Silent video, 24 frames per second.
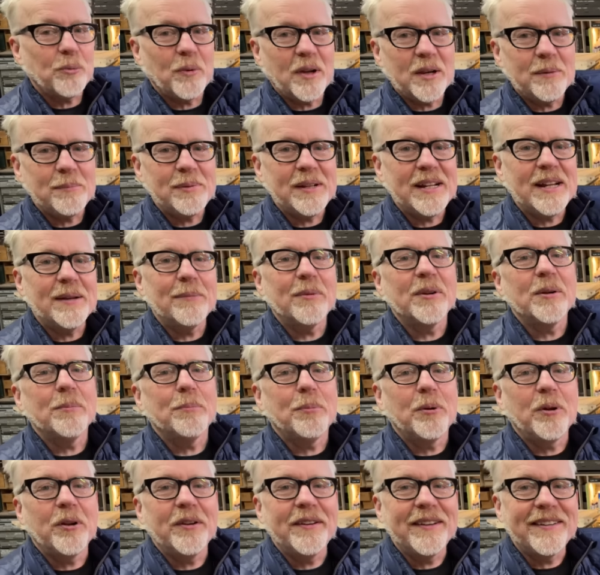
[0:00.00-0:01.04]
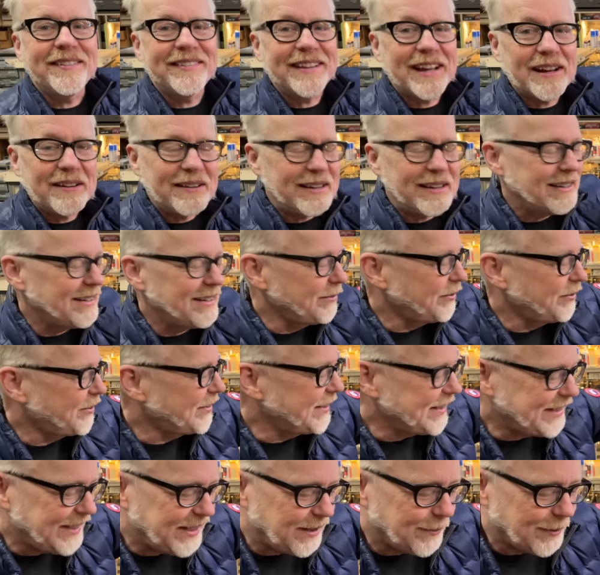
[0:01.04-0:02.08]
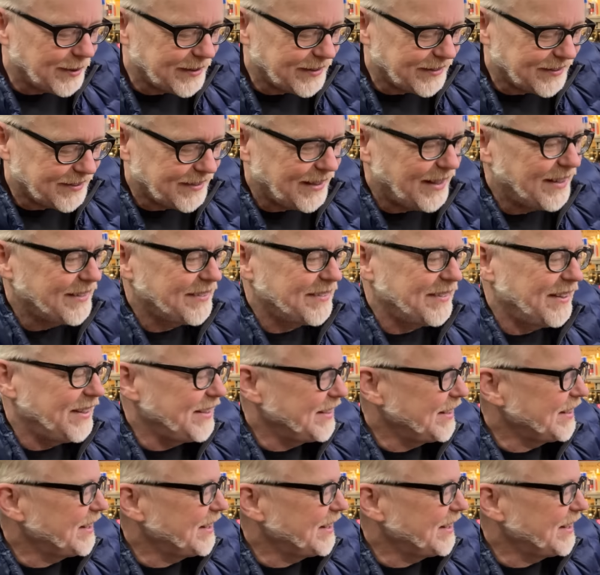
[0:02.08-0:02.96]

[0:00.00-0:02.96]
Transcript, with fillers: want to be able to pull this out. And I was thinking about this last night